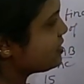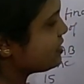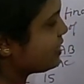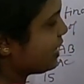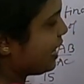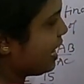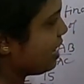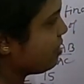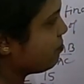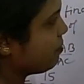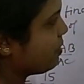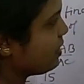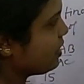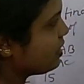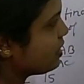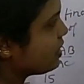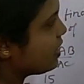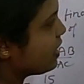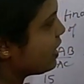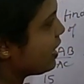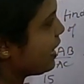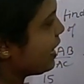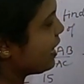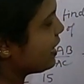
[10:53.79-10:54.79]
is AB,
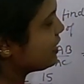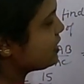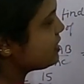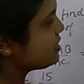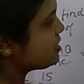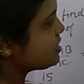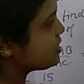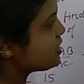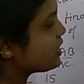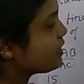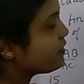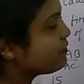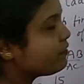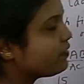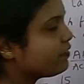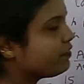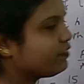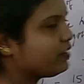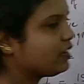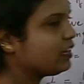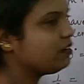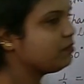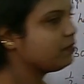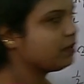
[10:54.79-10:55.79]
is
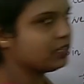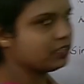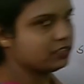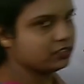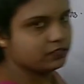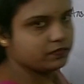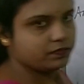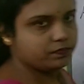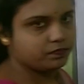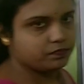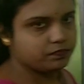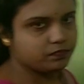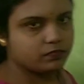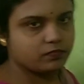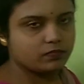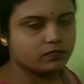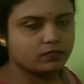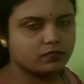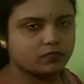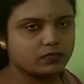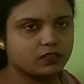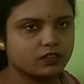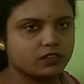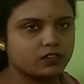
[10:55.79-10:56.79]
15 meter.
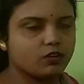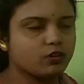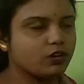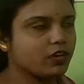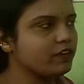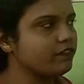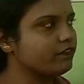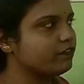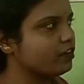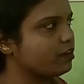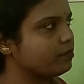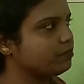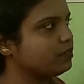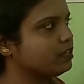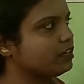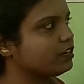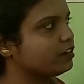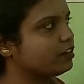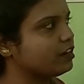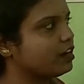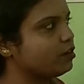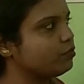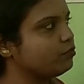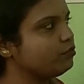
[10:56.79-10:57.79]
Okay, from the
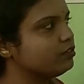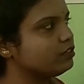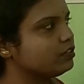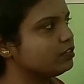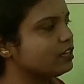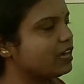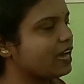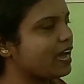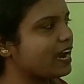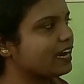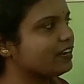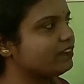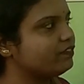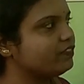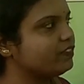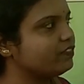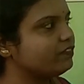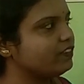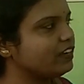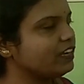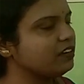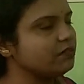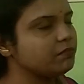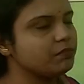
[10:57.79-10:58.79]
ground at
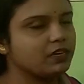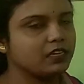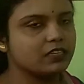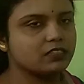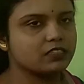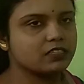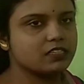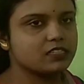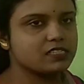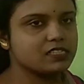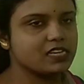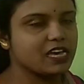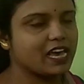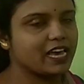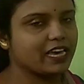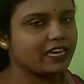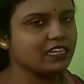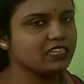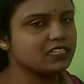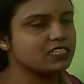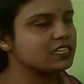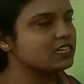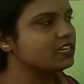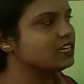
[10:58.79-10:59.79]
15 meters
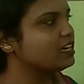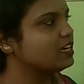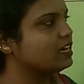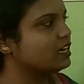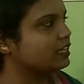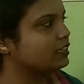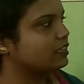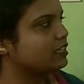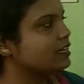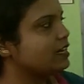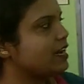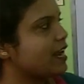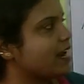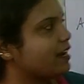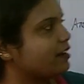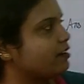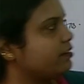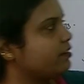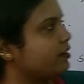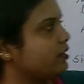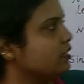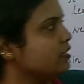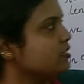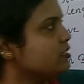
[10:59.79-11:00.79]
height, the
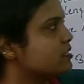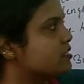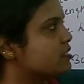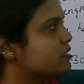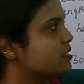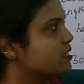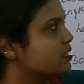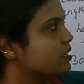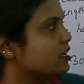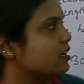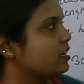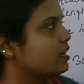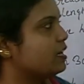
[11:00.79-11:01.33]
ladder is